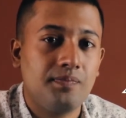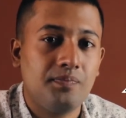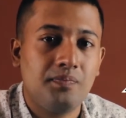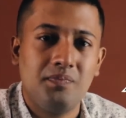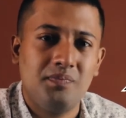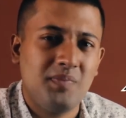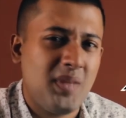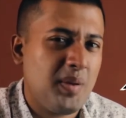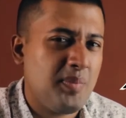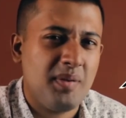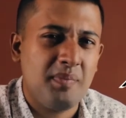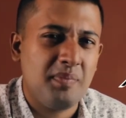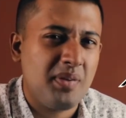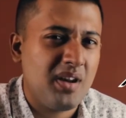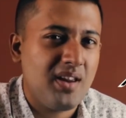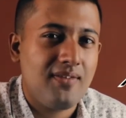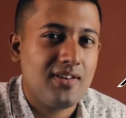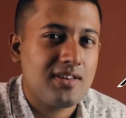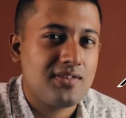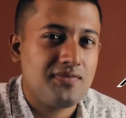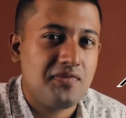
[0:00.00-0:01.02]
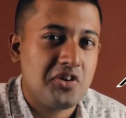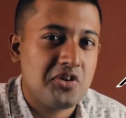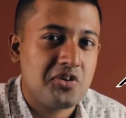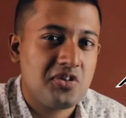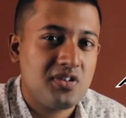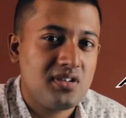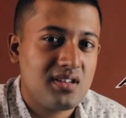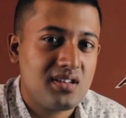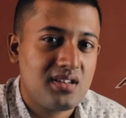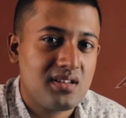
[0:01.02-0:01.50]
maybe previous
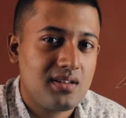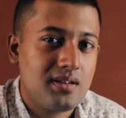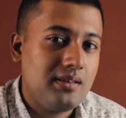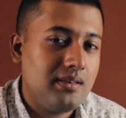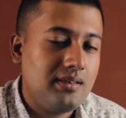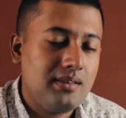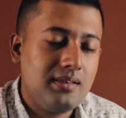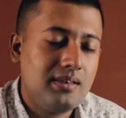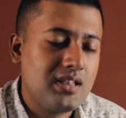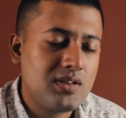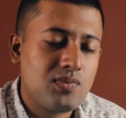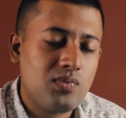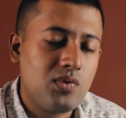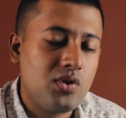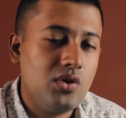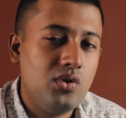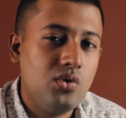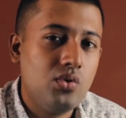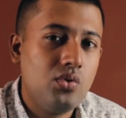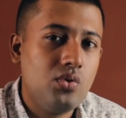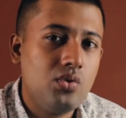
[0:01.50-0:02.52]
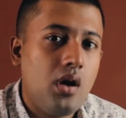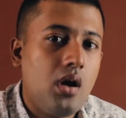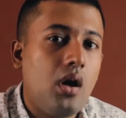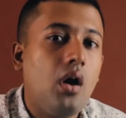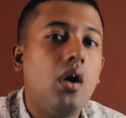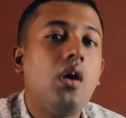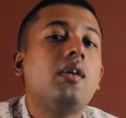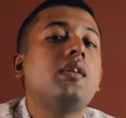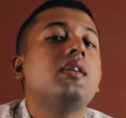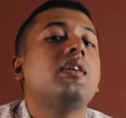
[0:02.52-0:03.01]
versions. This would do.
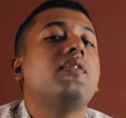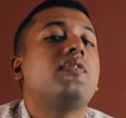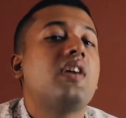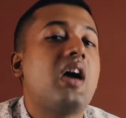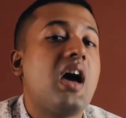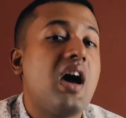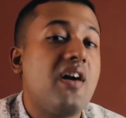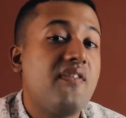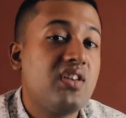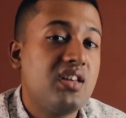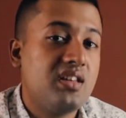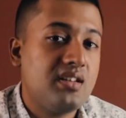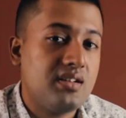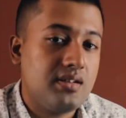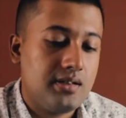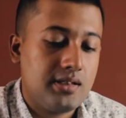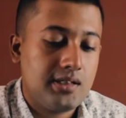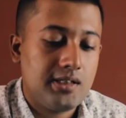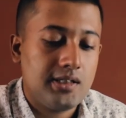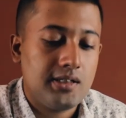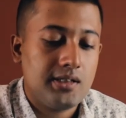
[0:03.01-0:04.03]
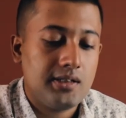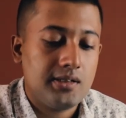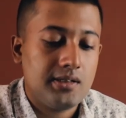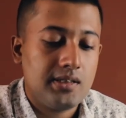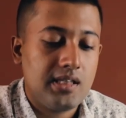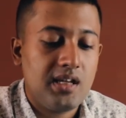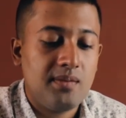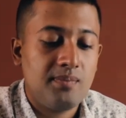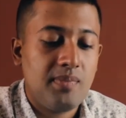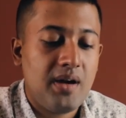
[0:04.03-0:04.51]
Or if you're having a
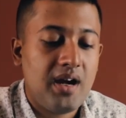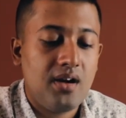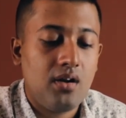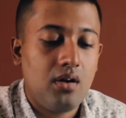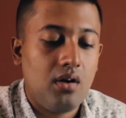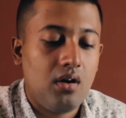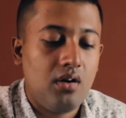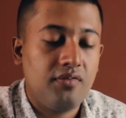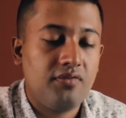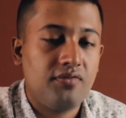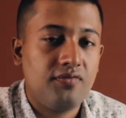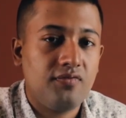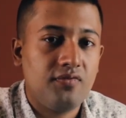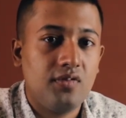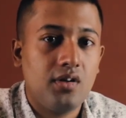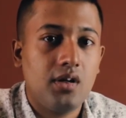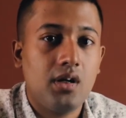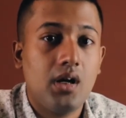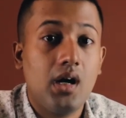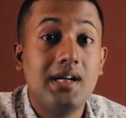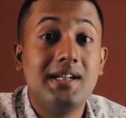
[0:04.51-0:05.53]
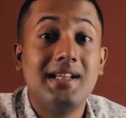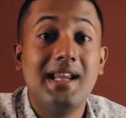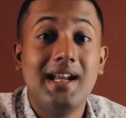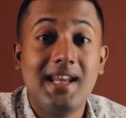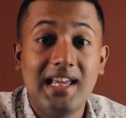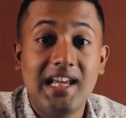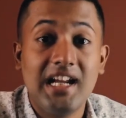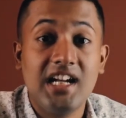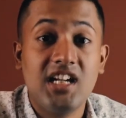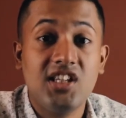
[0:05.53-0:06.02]
ThinkPad of a
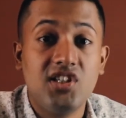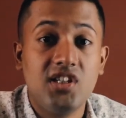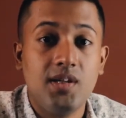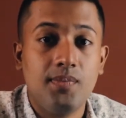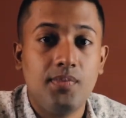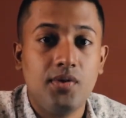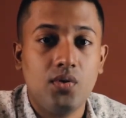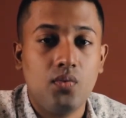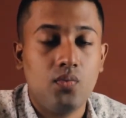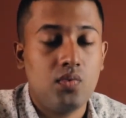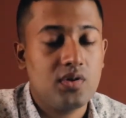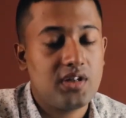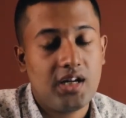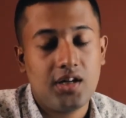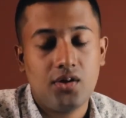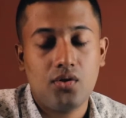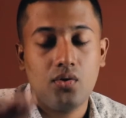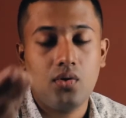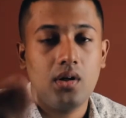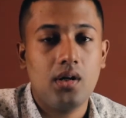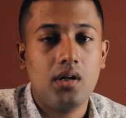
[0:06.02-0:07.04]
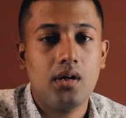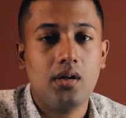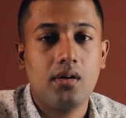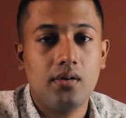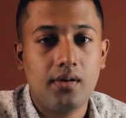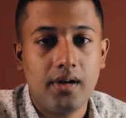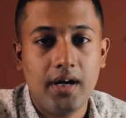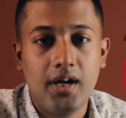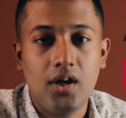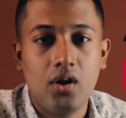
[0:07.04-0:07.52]
dedicated GPU, which I told
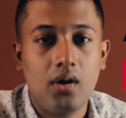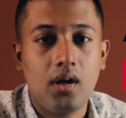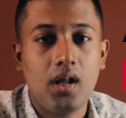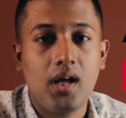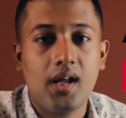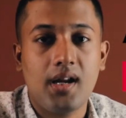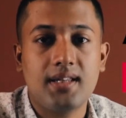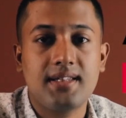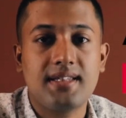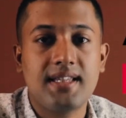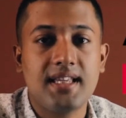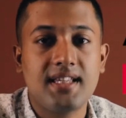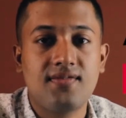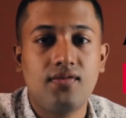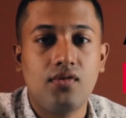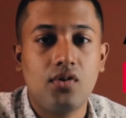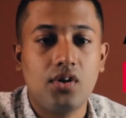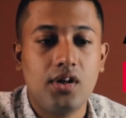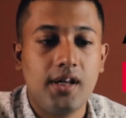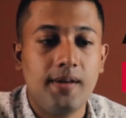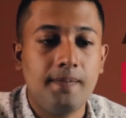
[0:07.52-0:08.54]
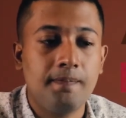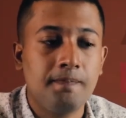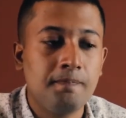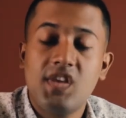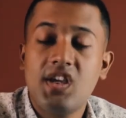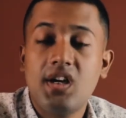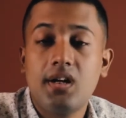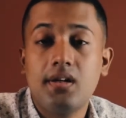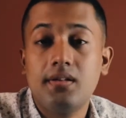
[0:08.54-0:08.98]
Radeon RX 640, yeah,